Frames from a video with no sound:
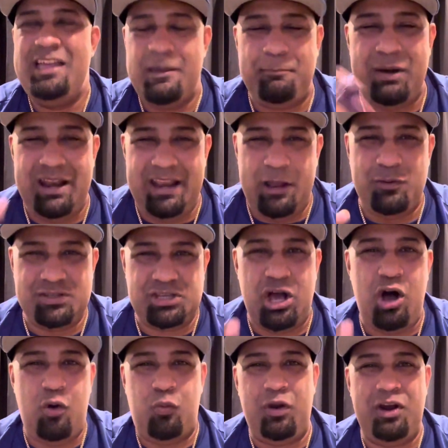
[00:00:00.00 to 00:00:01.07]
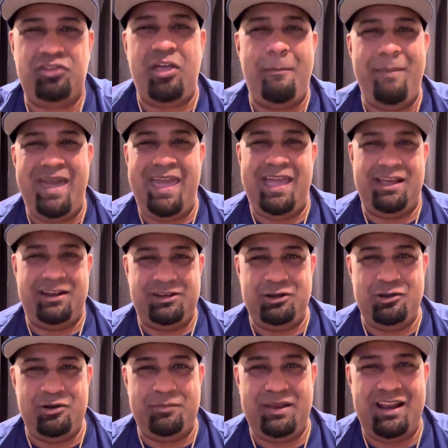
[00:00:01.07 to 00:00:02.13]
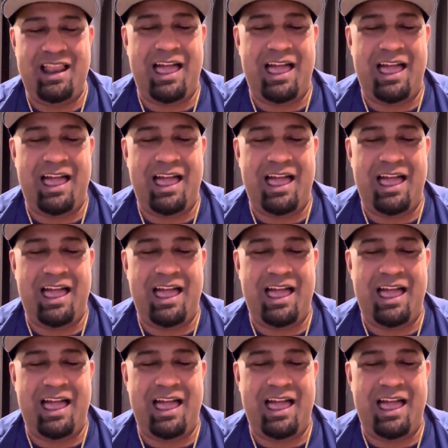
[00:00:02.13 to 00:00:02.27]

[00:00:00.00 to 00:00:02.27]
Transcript: but it was all worth a band. You know what I mean?